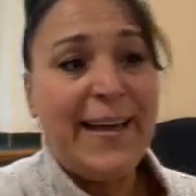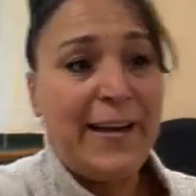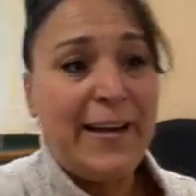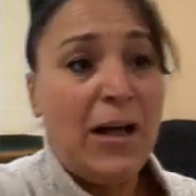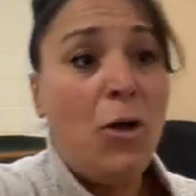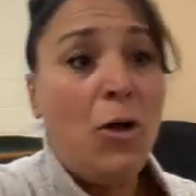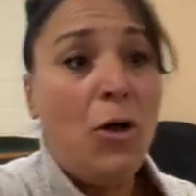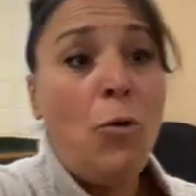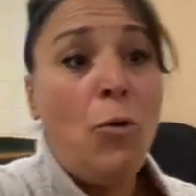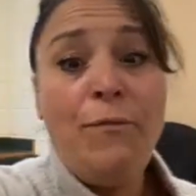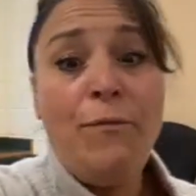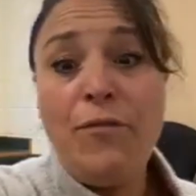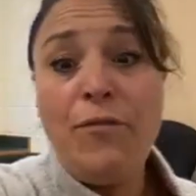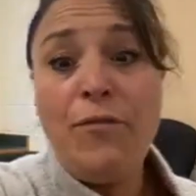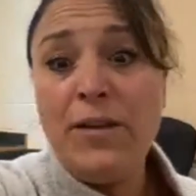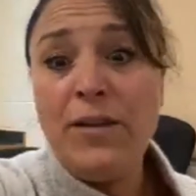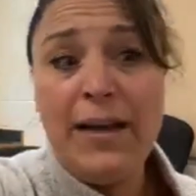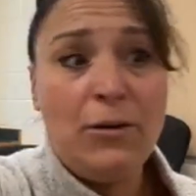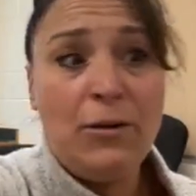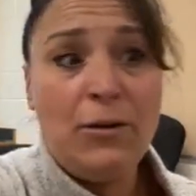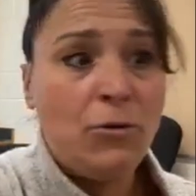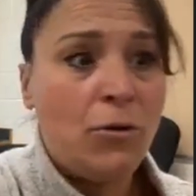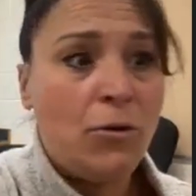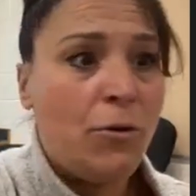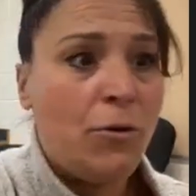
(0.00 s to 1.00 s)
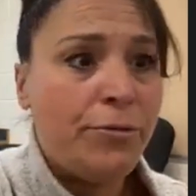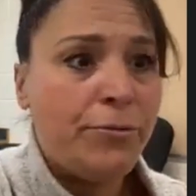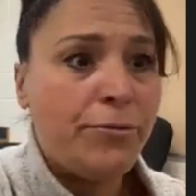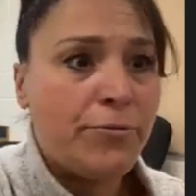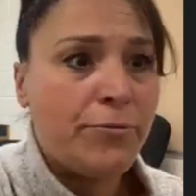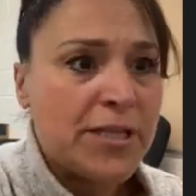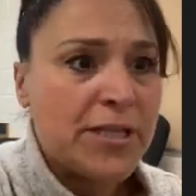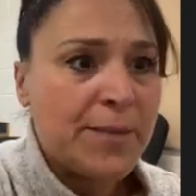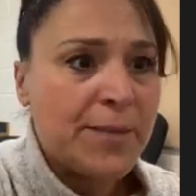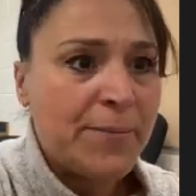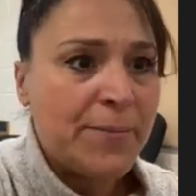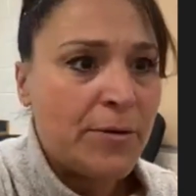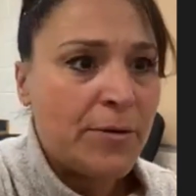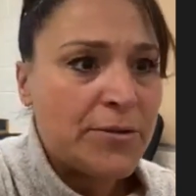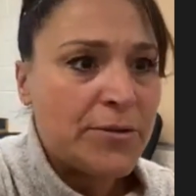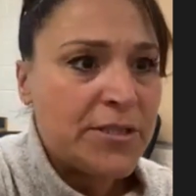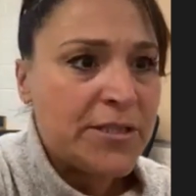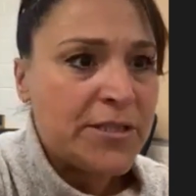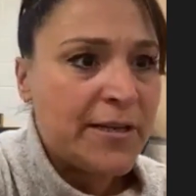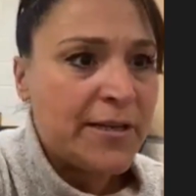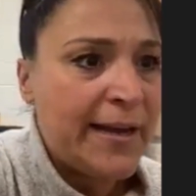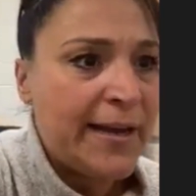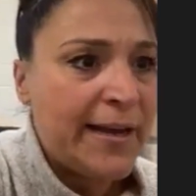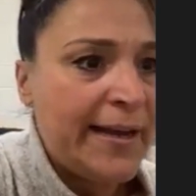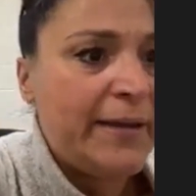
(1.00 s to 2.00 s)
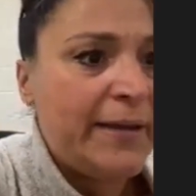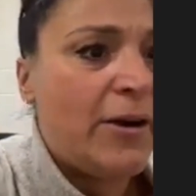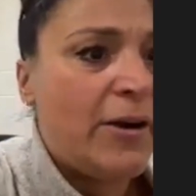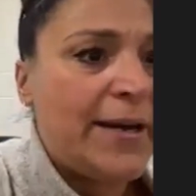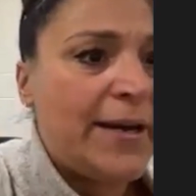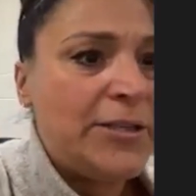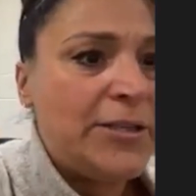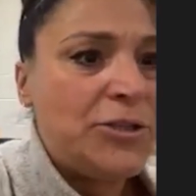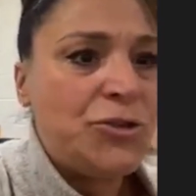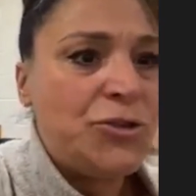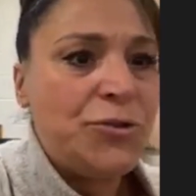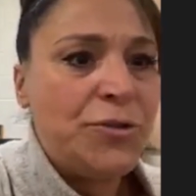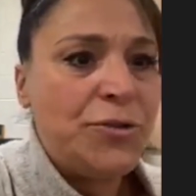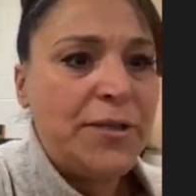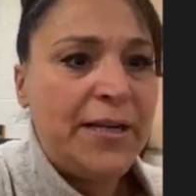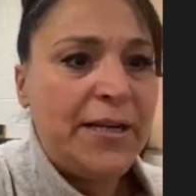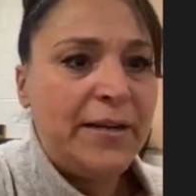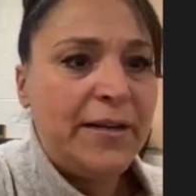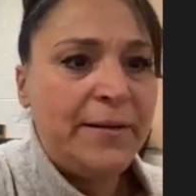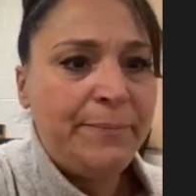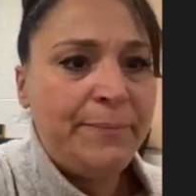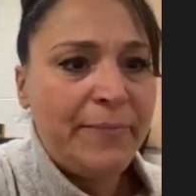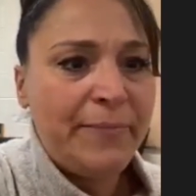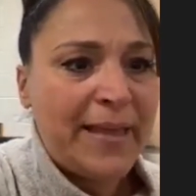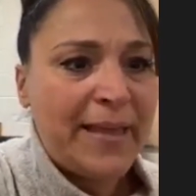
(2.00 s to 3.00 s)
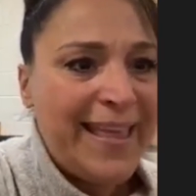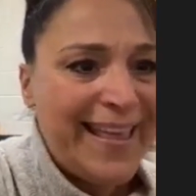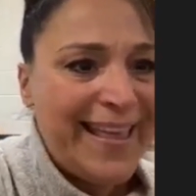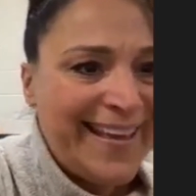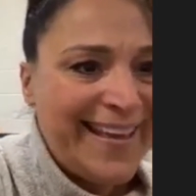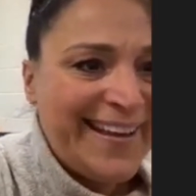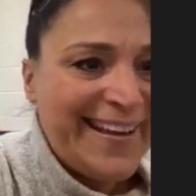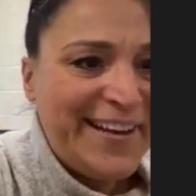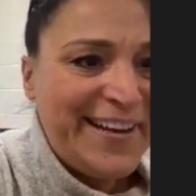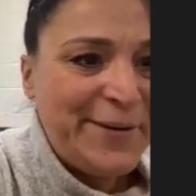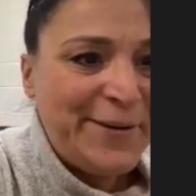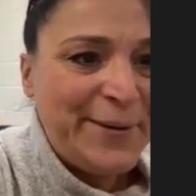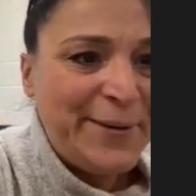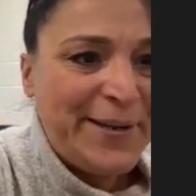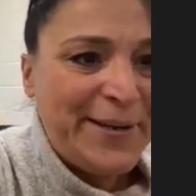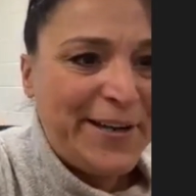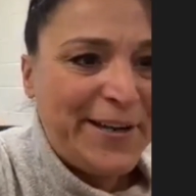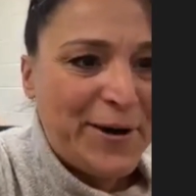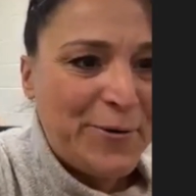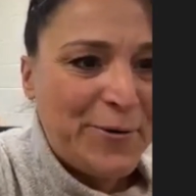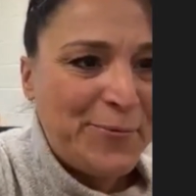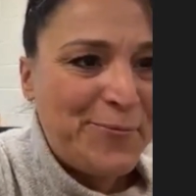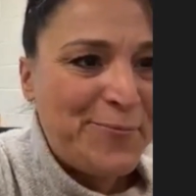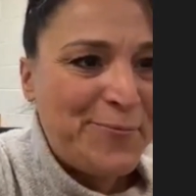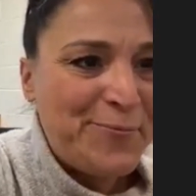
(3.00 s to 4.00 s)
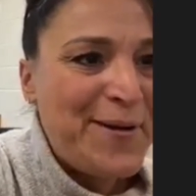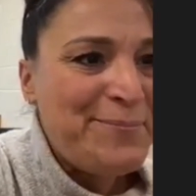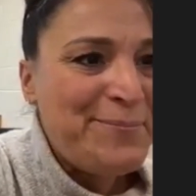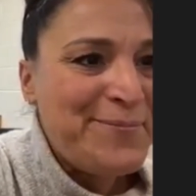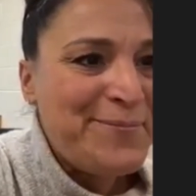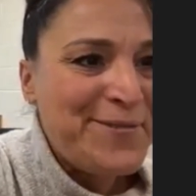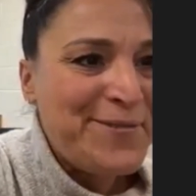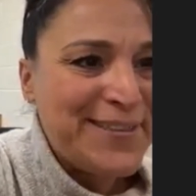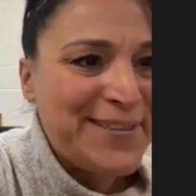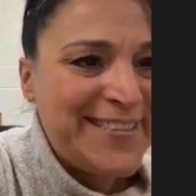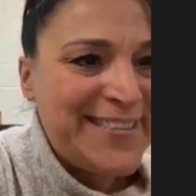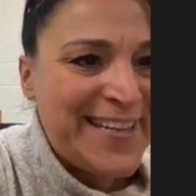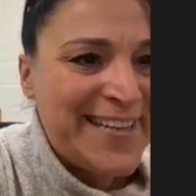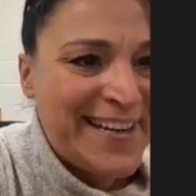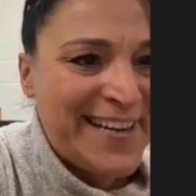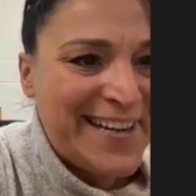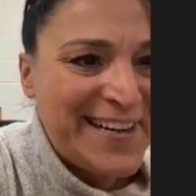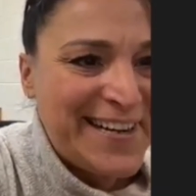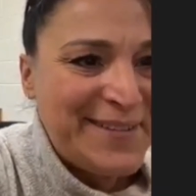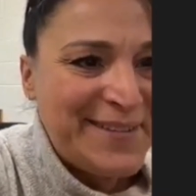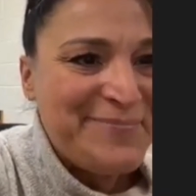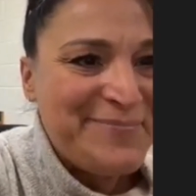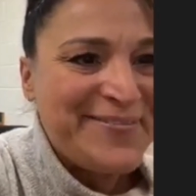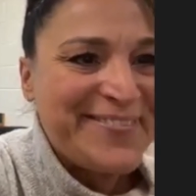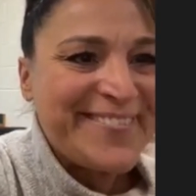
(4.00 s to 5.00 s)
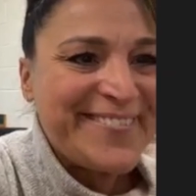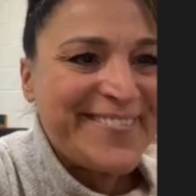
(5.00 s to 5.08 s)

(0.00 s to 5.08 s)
And I'll hopefully I'll go through some of those today. All right, Julia, here we go. One more time.